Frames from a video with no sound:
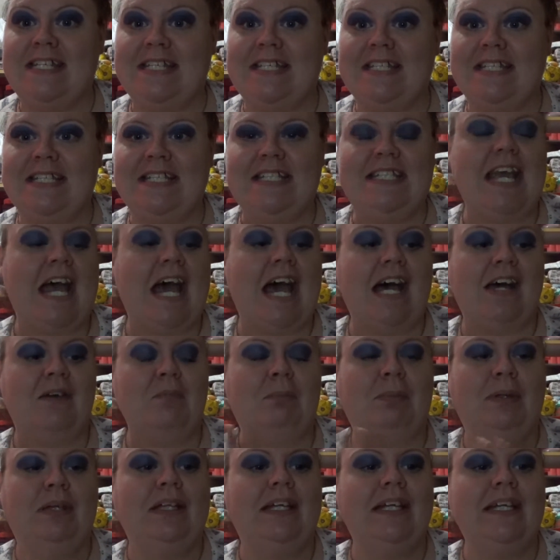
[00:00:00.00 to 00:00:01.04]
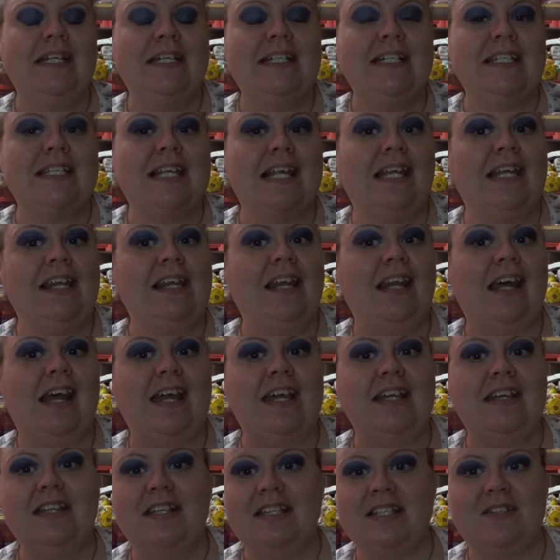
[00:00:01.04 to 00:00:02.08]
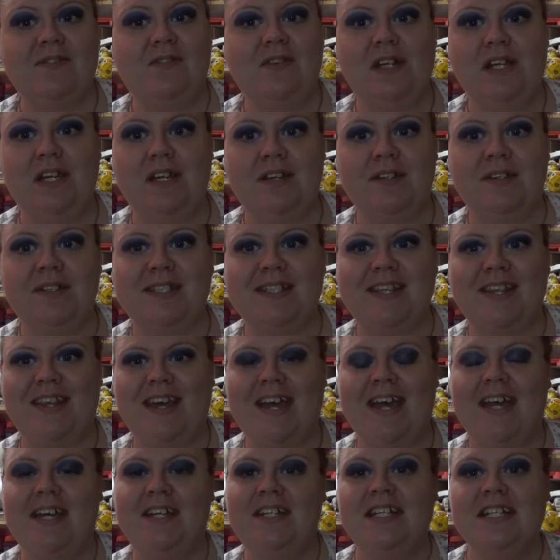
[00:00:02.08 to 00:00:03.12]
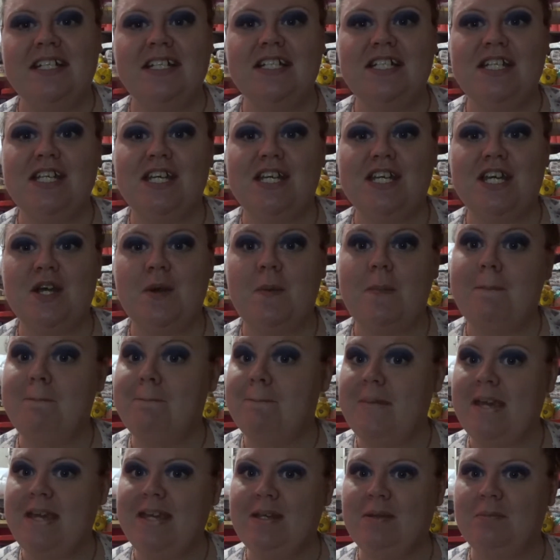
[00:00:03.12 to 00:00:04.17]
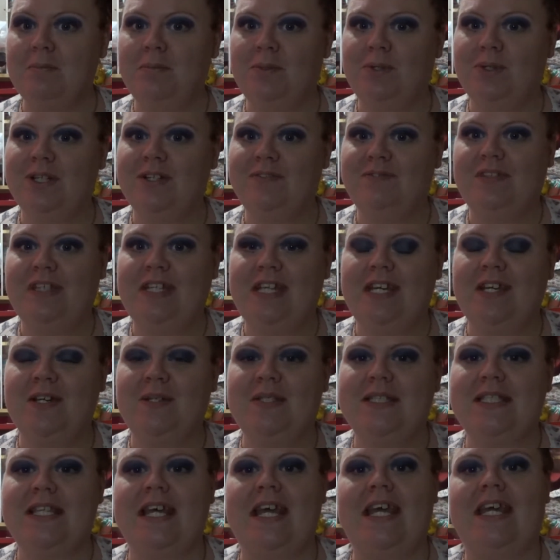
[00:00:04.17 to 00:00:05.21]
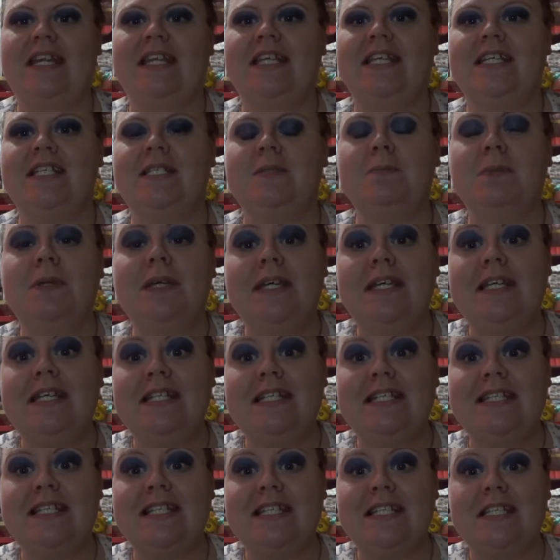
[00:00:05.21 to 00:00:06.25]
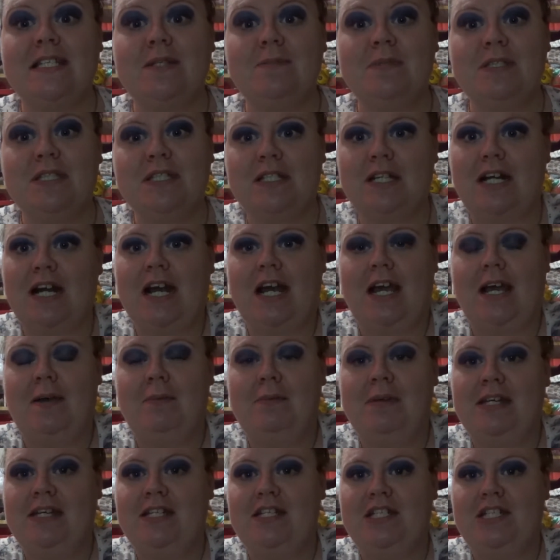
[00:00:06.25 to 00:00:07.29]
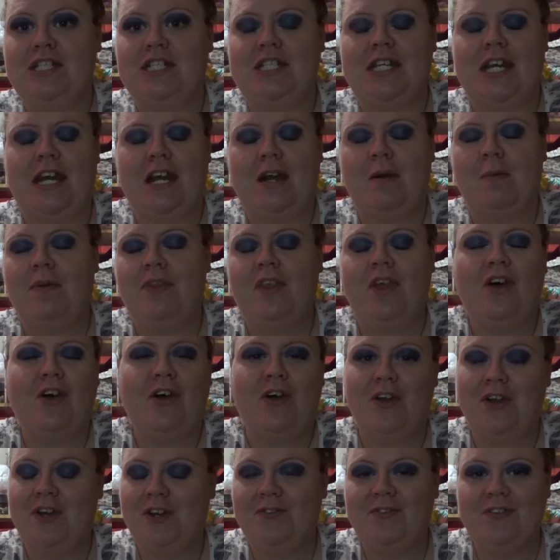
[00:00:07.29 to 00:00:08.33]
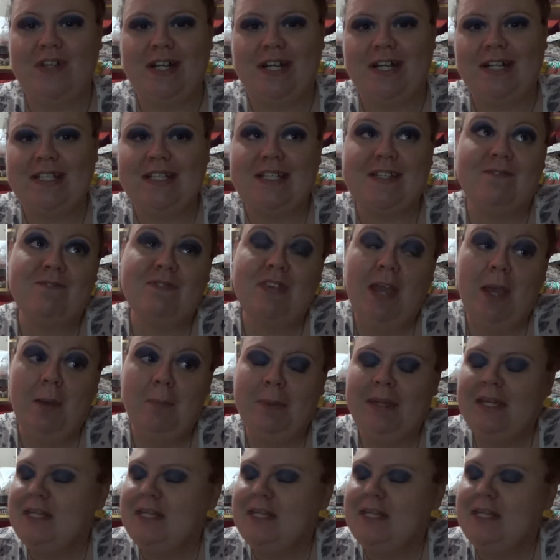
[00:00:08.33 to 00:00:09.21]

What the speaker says: yeah. Please like this video so that I know to make more videos like this. Please subscribe and share with all your friends, family,